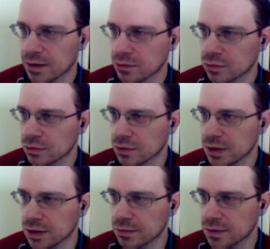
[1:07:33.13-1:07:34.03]
How to
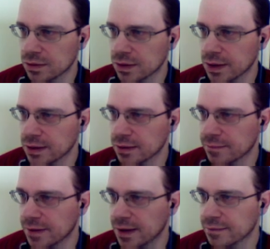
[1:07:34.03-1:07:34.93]
continue?
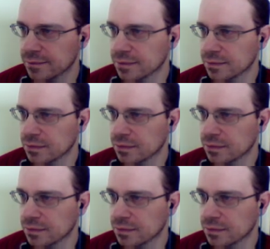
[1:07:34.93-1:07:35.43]
95.